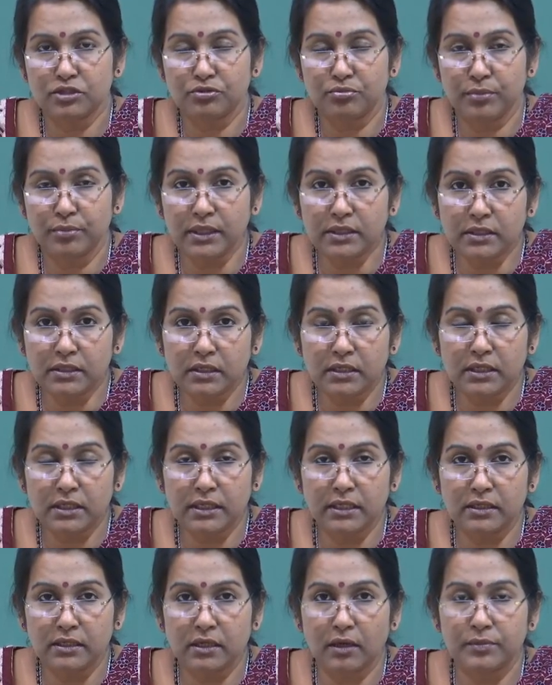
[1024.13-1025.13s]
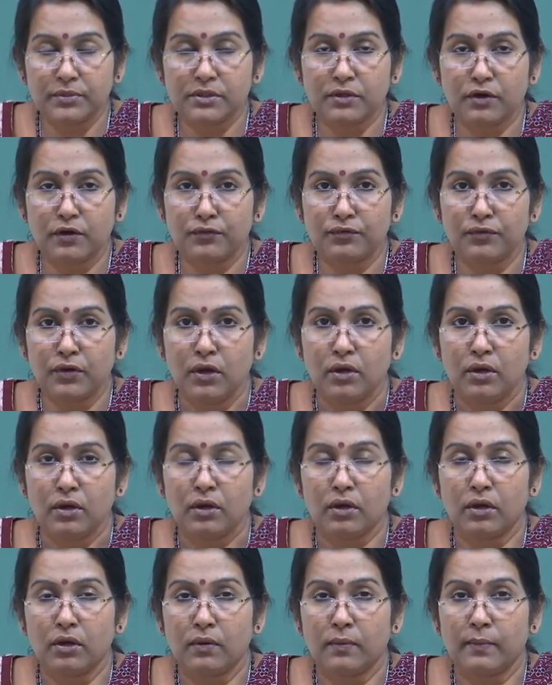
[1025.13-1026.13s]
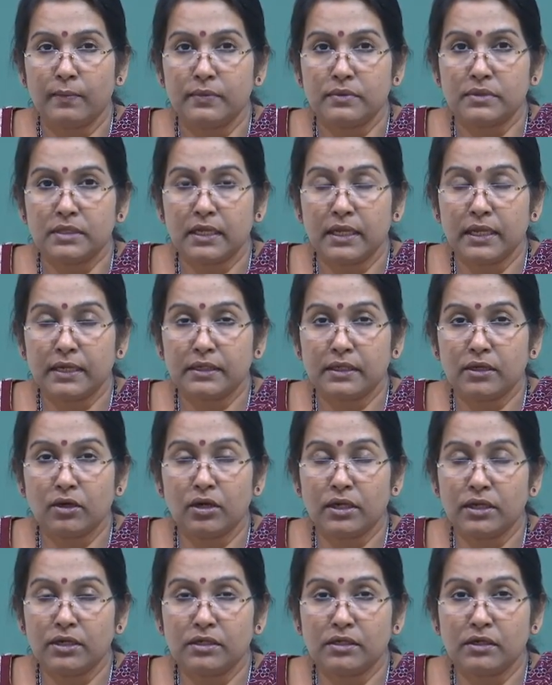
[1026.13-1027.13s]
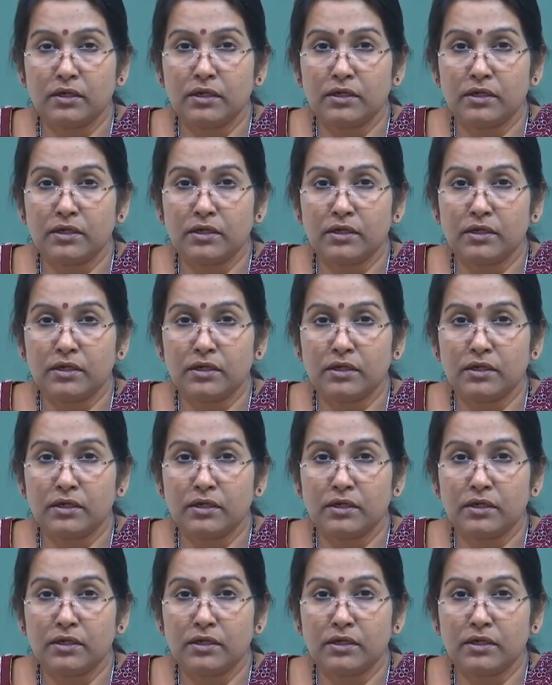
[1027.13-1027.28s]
method, in terms of selecting, or in